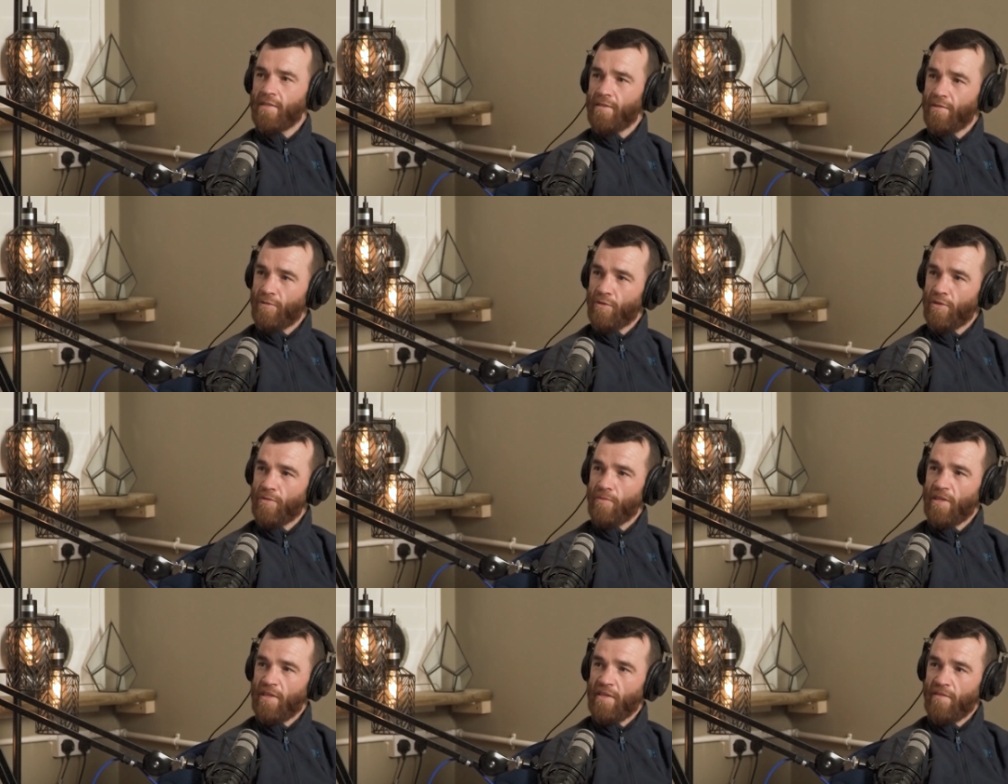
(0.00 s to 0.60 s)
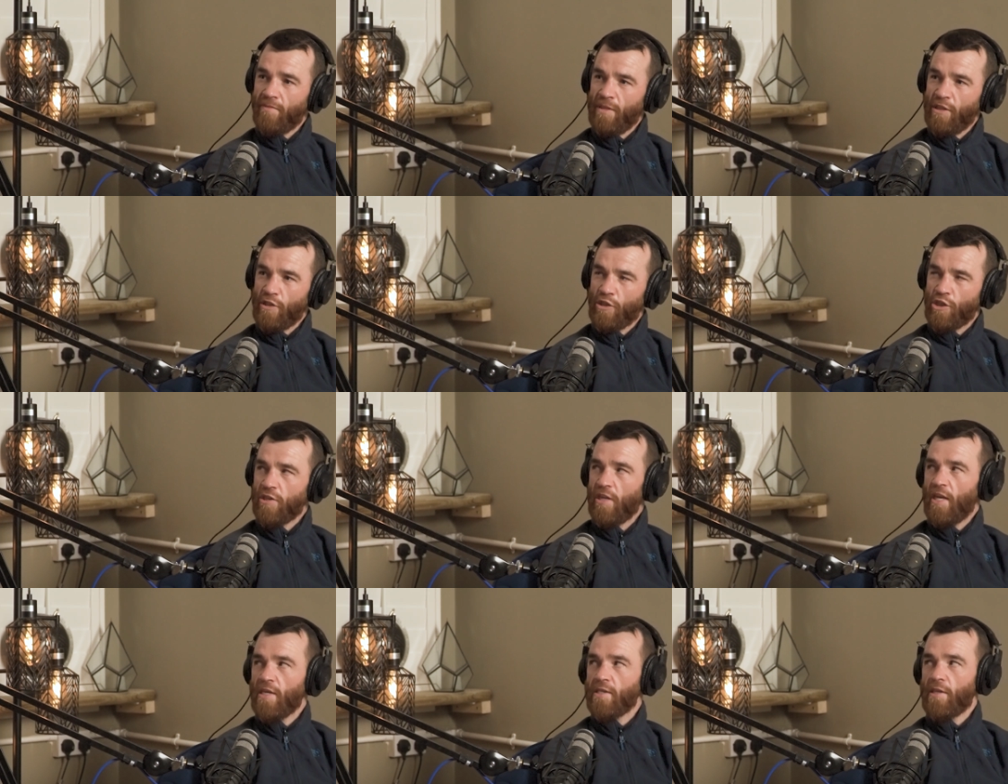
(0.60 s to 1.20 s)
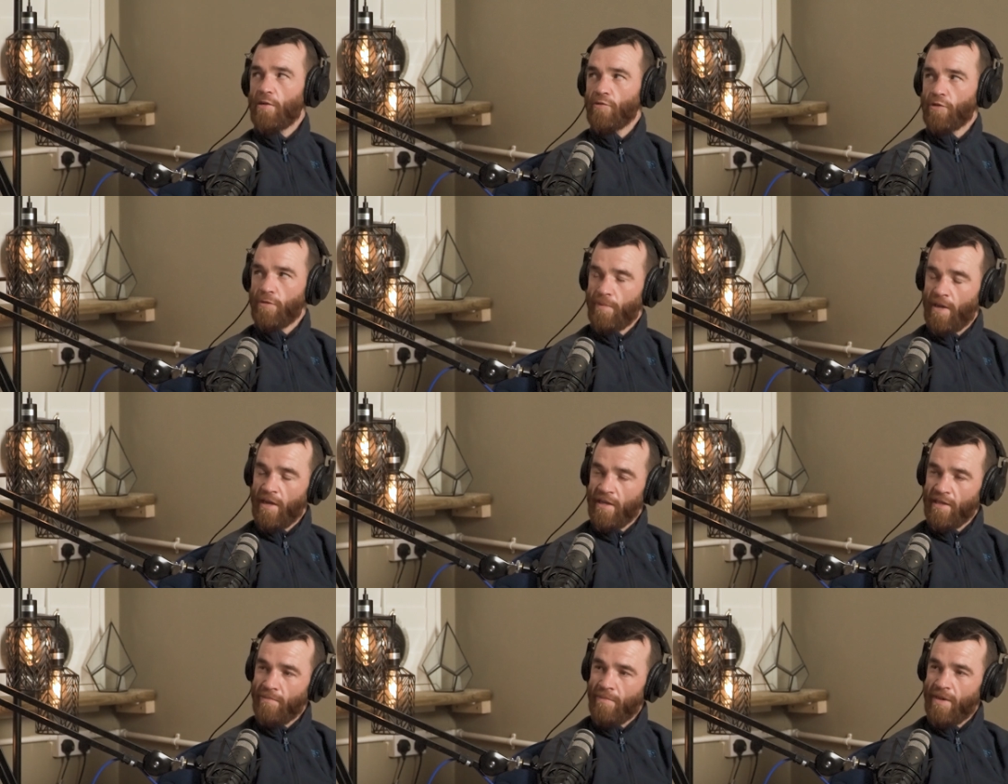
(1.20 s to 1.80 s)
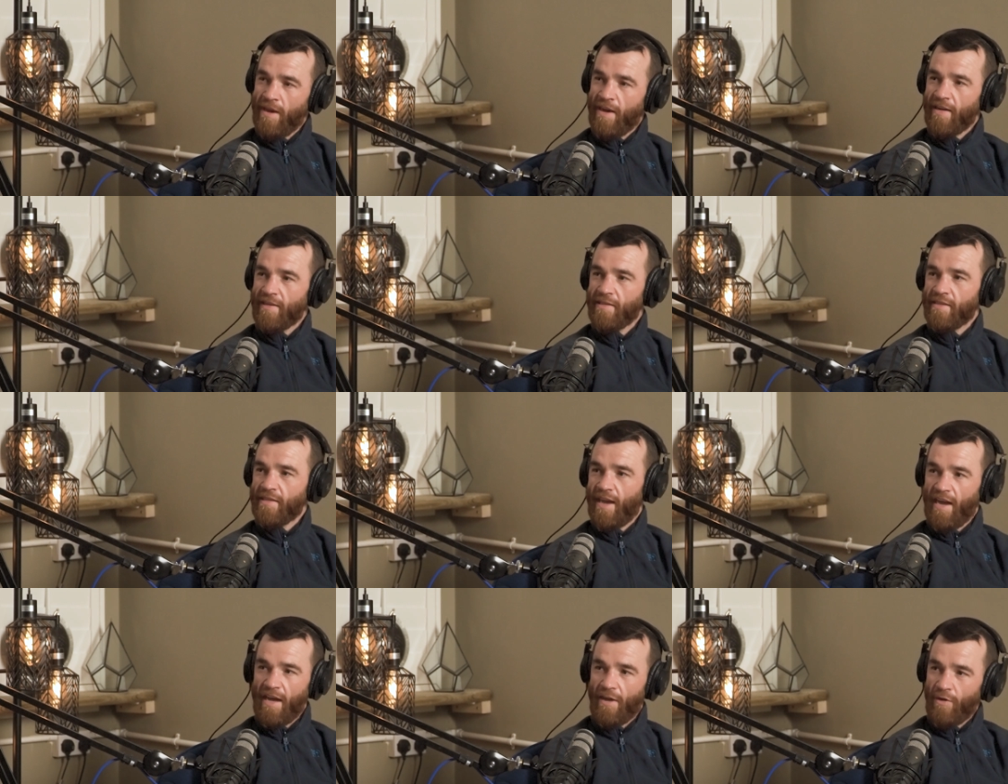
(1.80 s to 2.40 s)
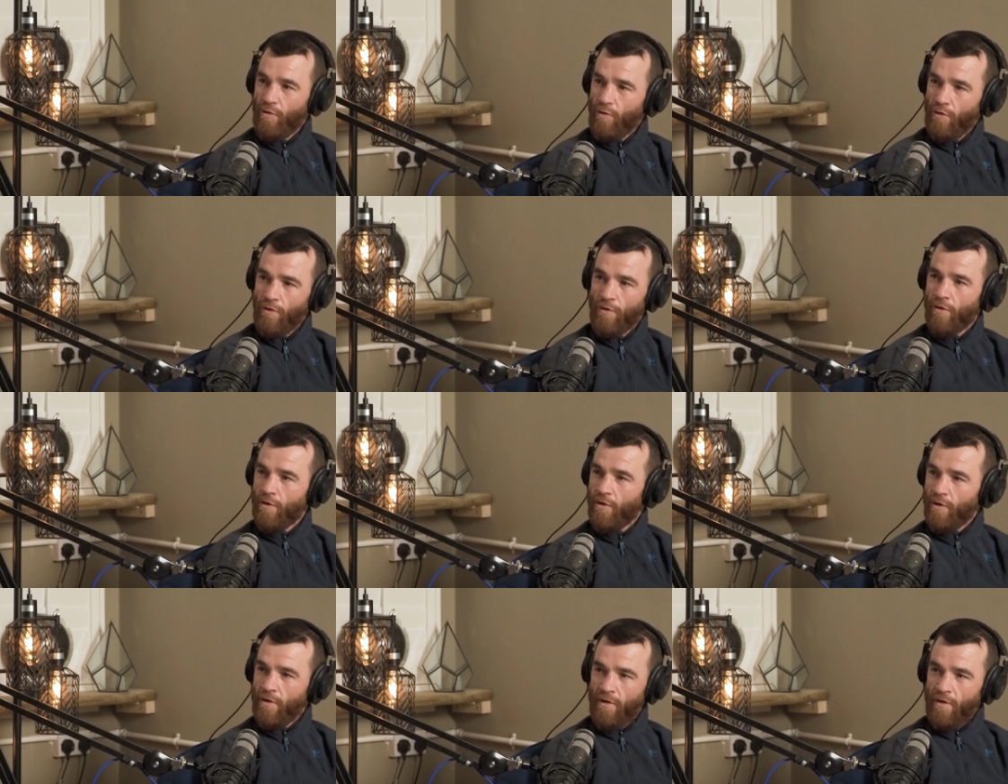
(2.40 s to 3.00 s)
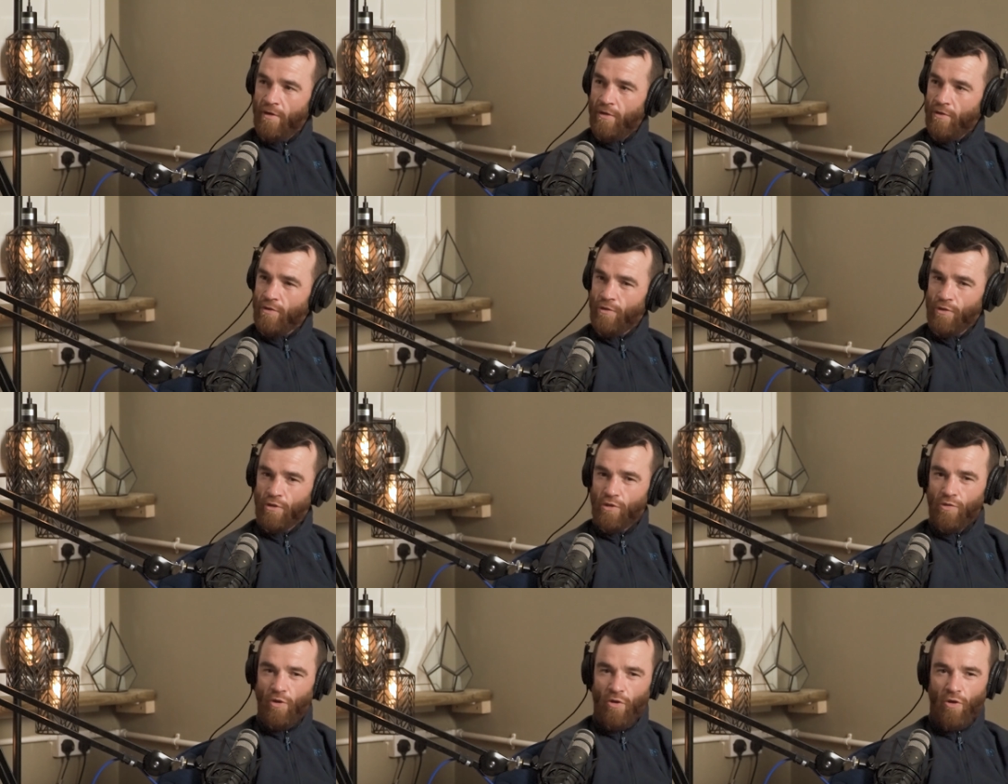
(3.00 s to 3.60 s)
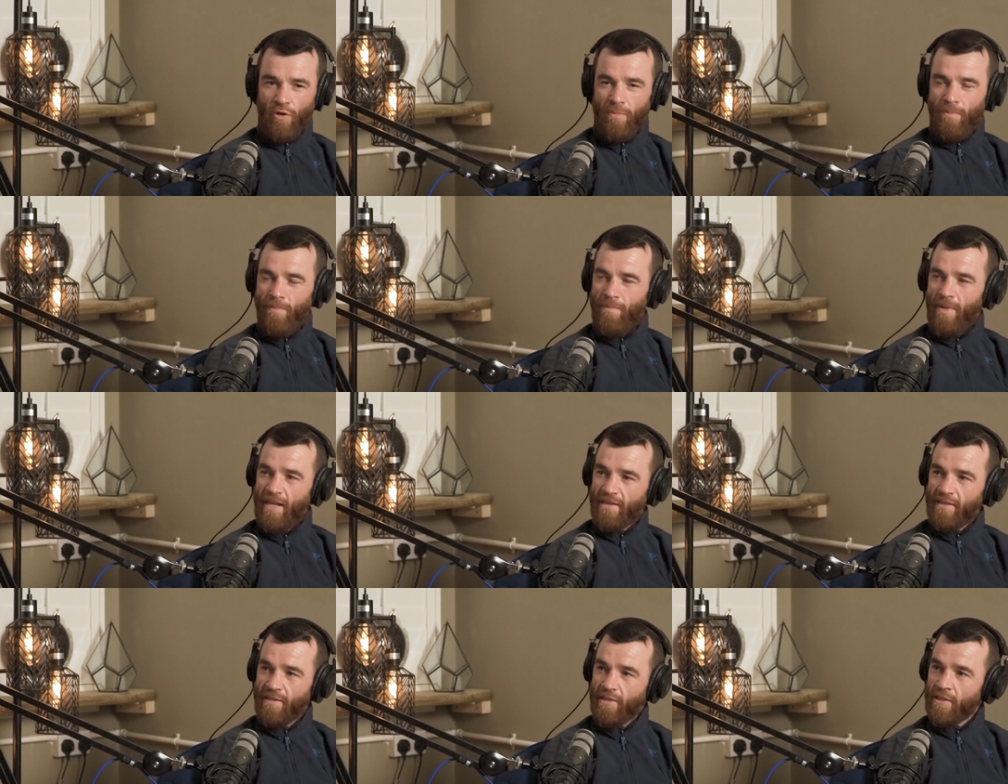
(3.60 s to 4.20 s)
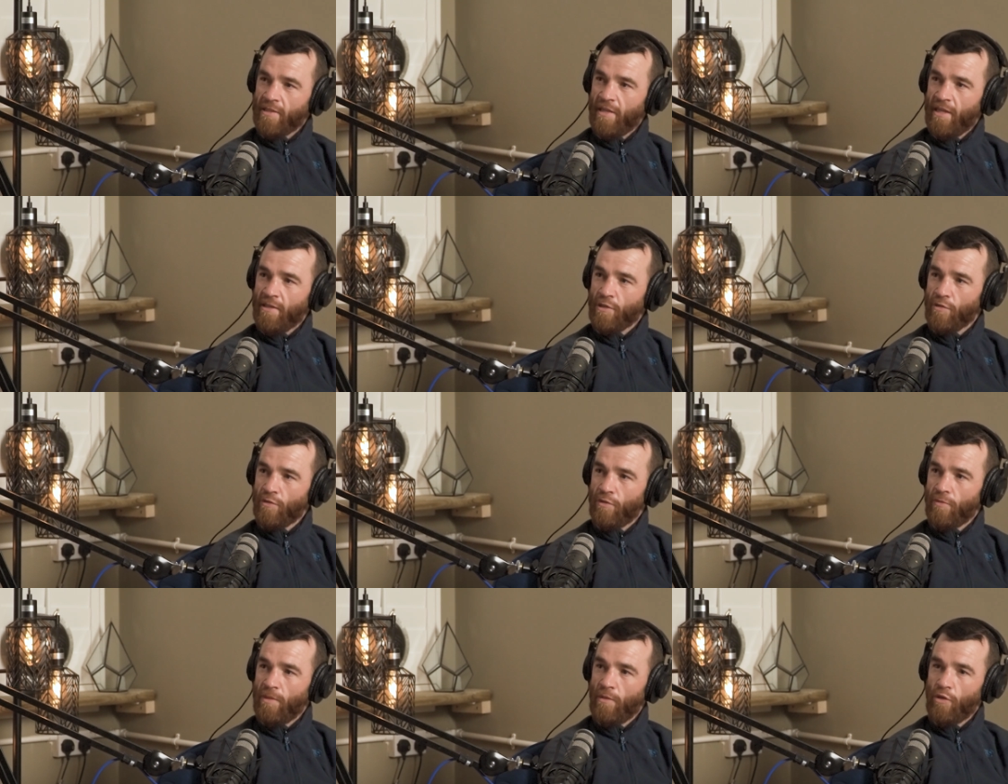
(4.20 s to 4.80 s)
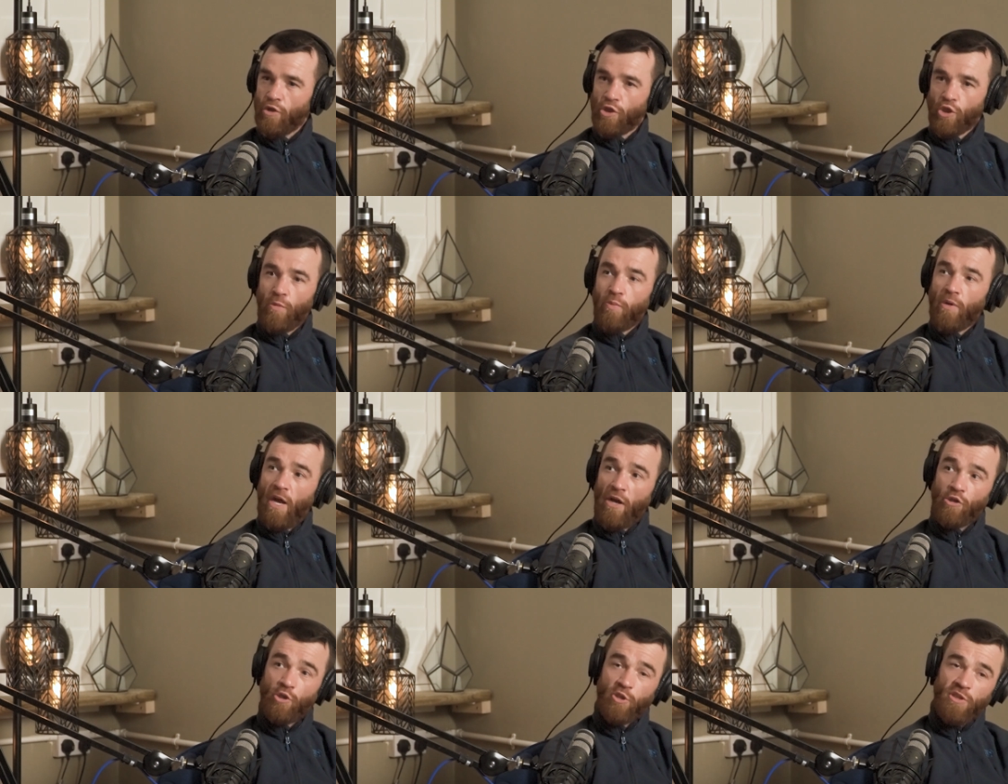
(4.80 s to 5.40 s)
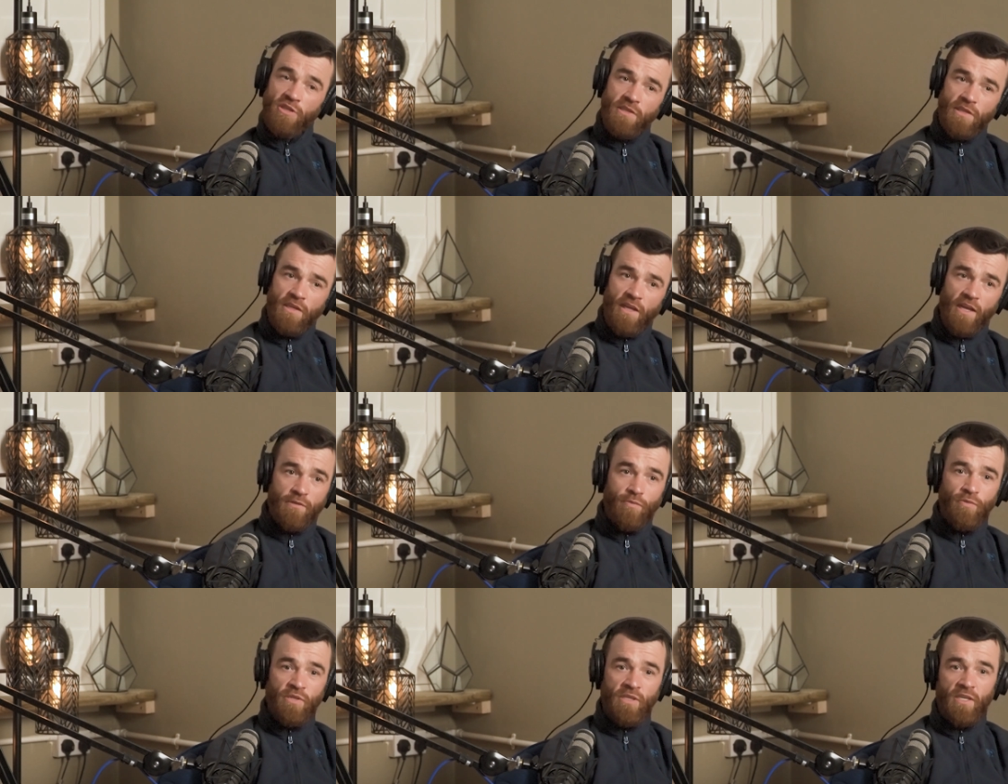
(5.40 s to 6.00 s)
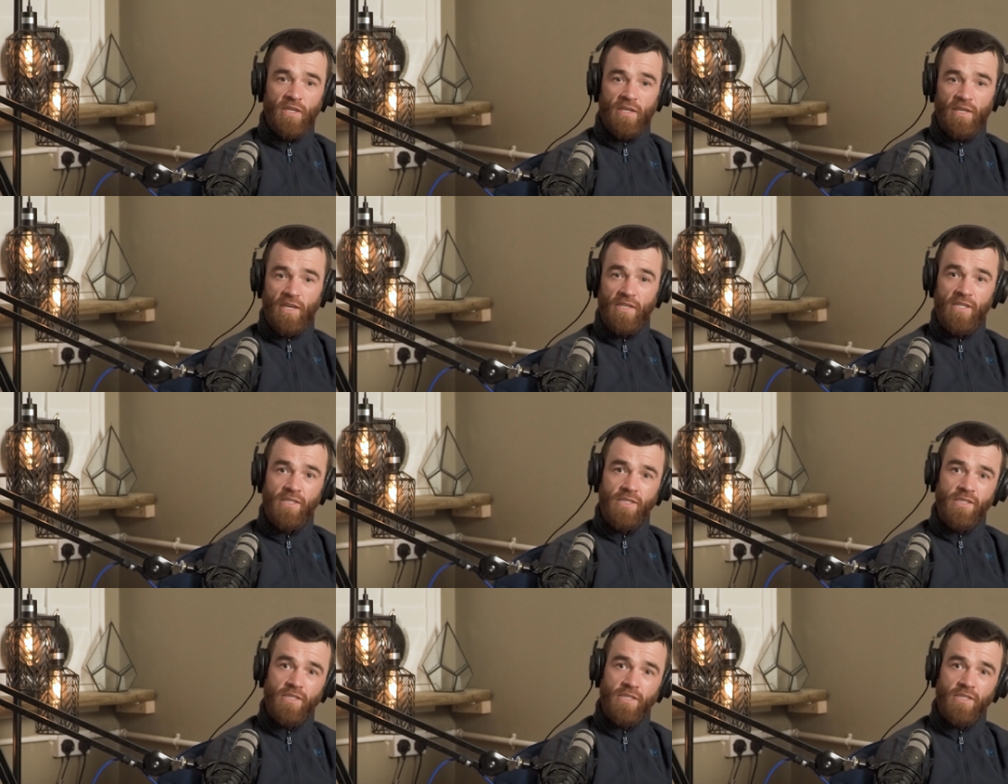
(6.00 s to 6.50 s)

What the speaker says: You know what I mean? Being stressed out about your mum and dad or just all madness, lad. You know what I mean? Because subconsciously, lad, when you're a kid, it